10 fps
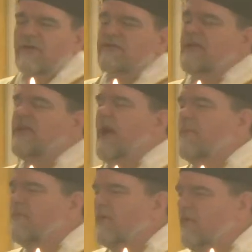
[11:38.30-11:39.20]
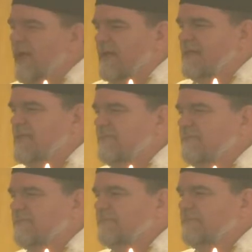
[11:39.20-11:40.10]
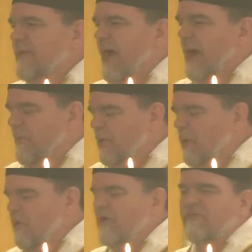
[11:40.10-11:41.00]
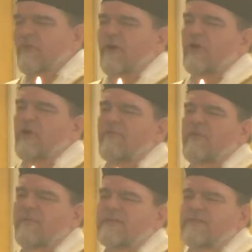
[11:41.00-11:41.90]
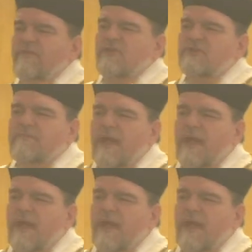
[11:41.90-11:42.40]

under St. Albert the Great. Albert, who also learned from the Blessed Virgin